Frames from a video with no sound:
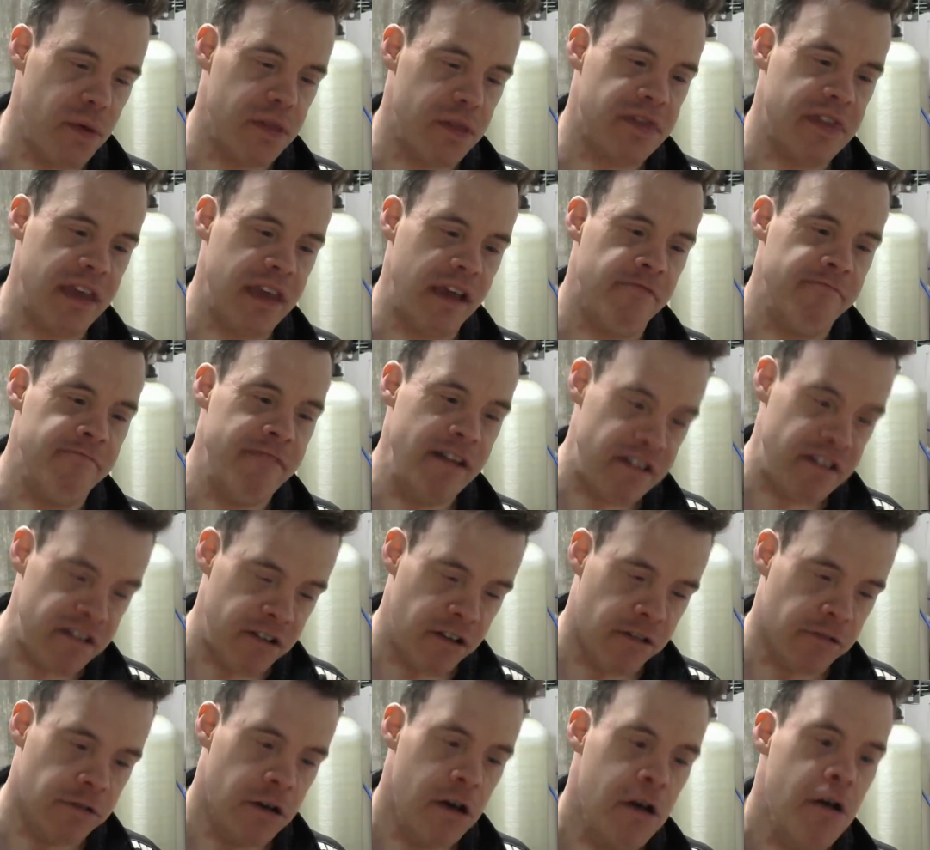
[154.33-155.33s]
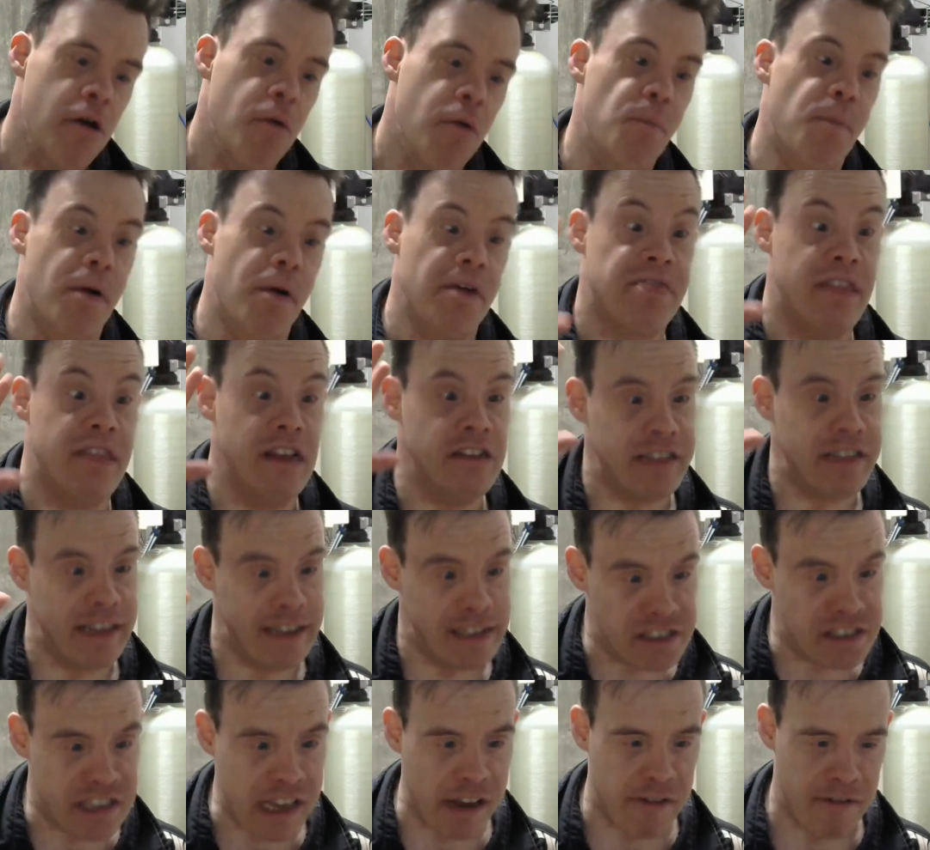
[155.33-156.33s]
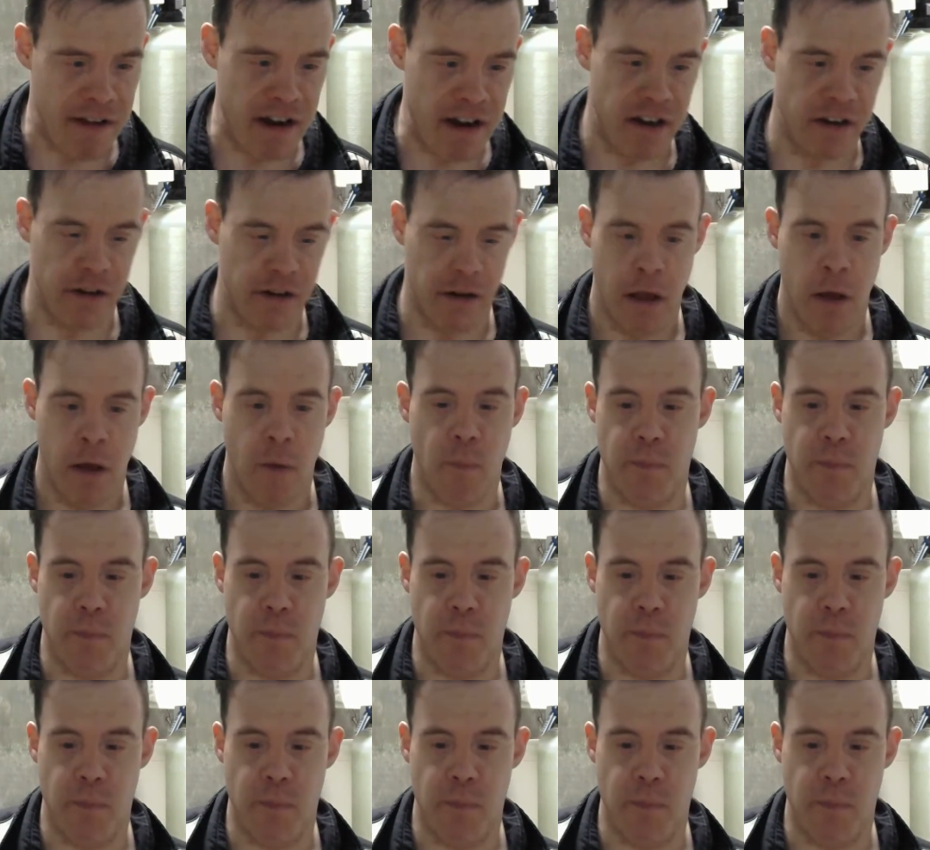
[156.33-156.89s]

with the original, but this is the original.